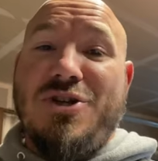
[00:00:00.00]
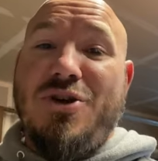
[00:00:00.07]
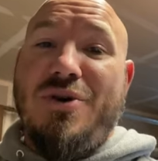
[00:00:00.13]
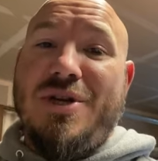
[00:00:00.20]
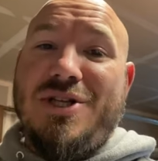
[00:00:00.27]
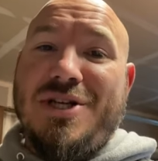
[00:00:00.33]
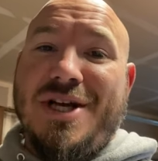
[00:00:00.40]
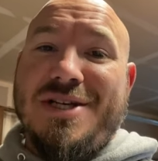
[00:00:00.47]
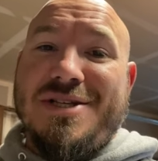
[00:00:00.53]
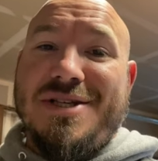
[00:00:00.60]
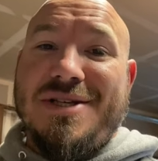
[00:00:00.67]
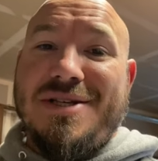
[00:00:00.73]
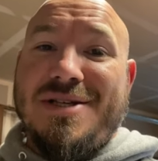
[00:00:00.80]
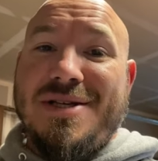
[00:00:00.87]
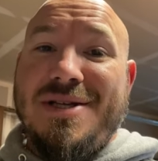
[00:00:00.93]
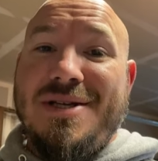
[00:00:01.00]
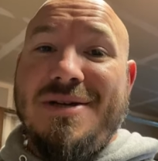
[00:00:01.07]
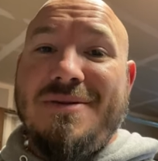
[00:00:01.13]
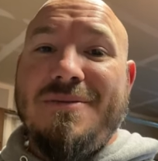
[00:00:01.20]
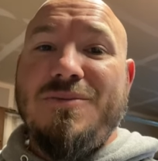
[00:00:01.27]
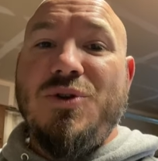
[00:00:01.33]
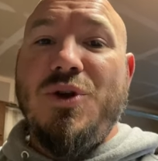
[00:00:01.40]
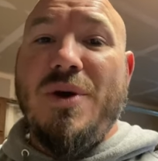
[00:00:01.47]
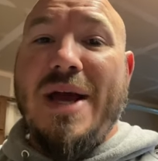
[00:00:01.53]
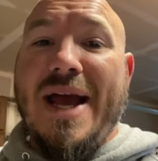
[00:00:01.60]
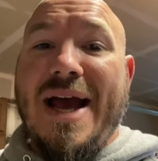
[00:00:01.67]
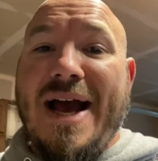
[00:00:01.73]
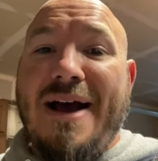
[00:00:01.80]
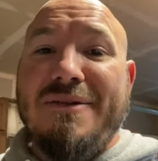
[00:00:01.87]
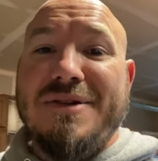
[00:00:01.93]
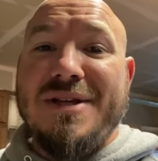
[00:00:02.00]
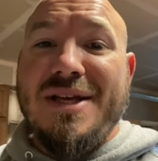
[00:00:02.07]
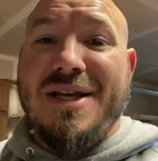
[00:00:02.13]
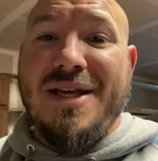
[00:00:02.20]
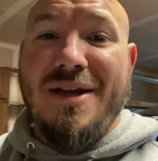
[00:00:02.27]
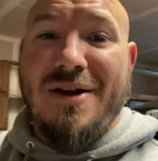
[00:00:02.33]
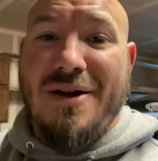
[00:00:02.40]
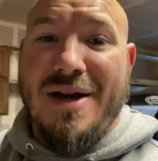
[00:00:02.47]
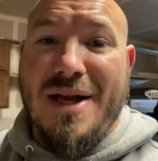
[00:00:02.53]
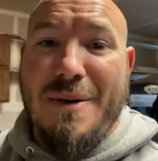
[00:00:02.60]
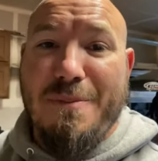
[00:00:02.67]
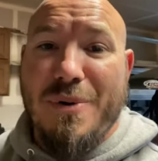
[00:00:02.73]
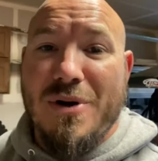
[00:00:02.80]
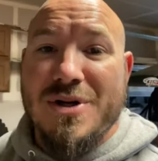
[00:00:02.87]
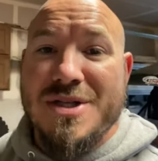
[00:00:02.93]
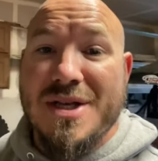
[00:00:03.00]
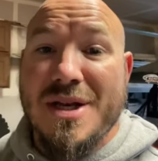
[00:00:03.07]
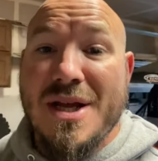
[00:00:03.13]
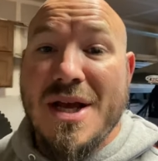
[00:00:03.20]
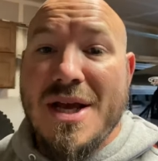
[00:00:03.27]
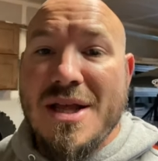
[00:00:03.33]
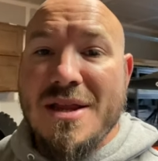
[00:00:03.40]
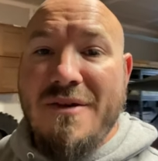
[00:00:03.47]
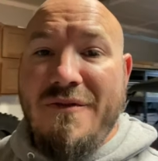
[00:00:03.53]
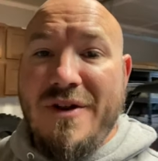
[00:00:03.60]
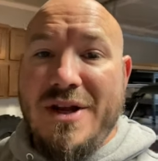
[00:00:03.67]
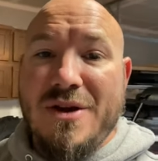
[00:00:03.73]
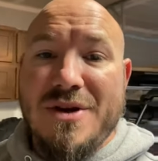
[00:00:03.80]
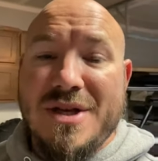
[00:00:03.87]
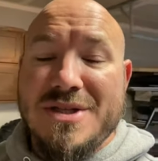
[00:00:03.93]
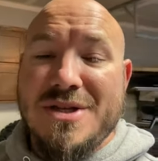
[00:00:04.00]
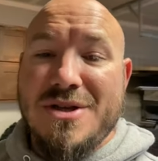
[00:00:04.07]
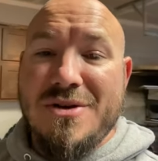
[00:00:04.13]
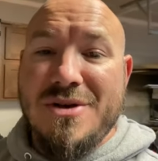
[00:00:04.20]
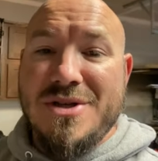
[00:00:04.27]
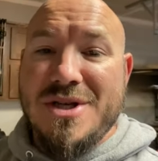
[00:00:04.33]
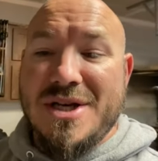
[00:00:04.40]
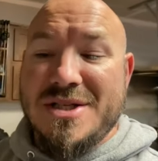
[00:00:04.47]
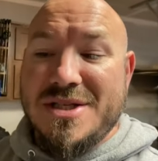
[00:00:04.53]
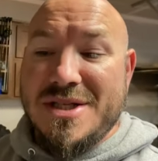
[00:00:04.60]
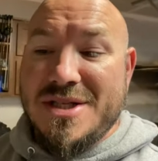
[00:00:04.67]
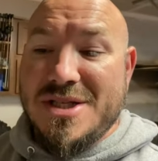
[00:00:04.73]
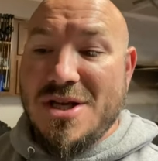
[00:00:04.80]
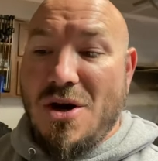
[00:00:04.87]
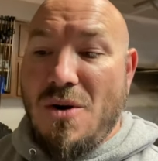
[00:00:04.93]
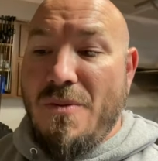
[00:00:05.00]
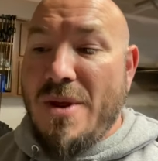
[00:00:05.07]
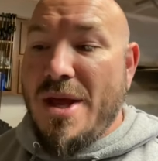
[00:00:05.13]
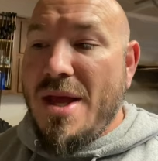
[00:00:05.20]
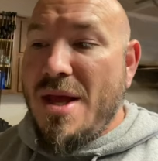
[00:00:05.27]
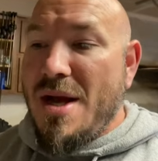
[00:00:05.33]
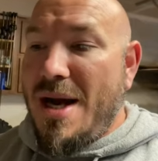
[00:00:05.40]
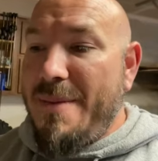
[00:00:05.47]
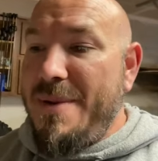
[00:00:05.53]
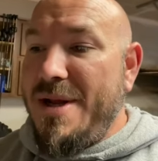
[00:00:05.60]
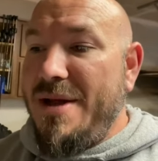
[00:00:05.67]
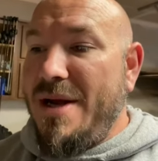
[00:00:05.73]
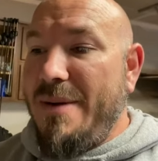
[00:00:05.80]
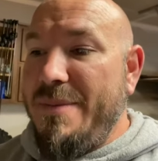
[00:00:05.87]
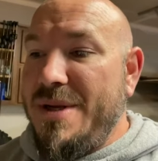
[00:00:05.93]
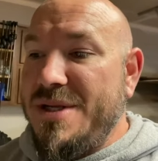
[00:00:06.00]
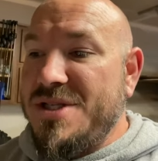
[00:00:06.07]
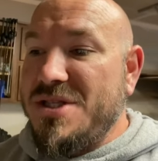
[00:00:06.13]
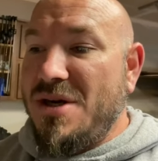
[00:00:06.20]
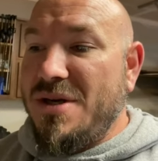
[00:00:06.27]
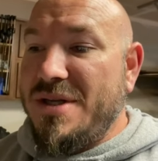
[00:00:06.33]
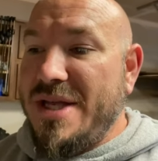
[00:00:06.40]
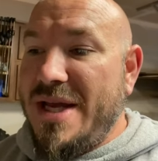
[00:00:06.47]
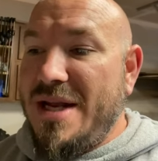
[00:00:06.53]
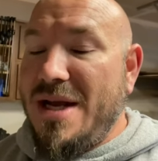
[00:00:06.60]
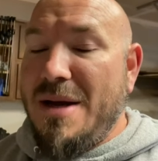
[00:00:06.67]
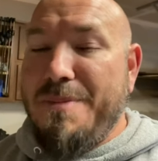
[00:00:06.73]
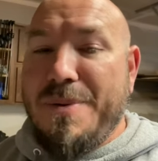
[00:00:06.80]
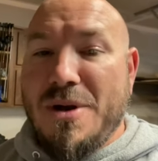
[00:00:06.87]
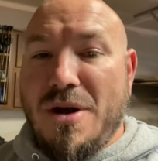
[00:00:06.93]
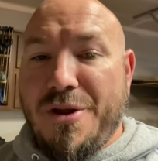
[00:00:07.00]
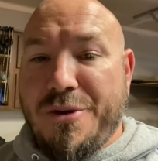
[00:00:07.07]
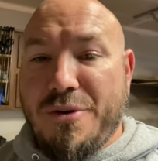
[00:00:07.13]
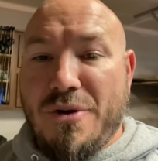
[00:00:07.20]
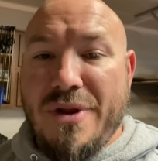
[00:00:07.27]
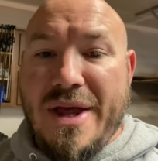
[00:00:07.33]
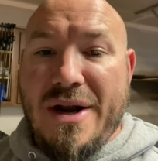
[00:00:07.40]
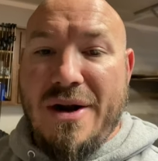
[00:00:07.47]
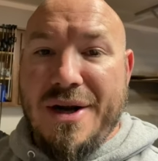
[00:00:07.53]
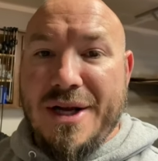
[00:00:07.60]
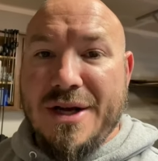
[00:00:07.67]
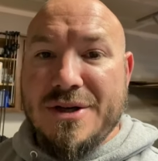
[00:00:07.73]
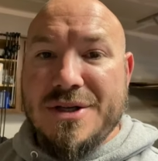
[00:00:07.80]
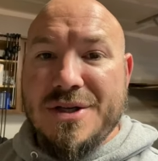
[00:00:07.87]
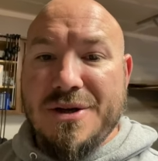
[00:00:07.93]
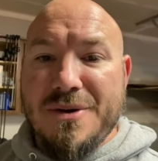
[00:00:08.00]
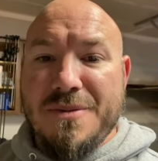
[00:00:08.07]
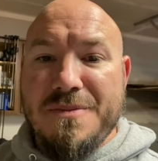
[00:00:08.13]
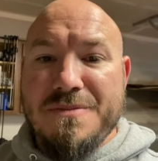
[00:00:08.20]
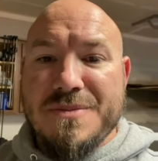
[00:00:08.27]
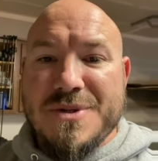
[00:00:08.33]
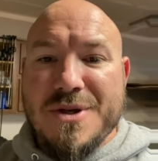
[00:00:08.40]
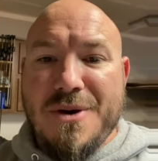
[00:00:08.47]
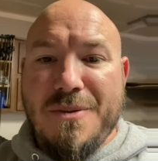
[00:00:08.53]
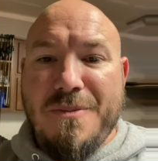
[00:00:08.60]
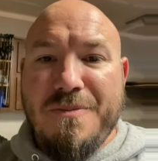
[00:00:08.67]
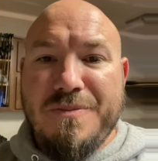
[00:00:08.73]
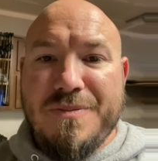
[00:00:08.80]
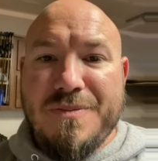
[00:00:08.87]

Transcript: do it justice you have to hear it in person. The video doesn't do it justice. So I'm gonna I'm gonna start that up and I'll throw that on here too. So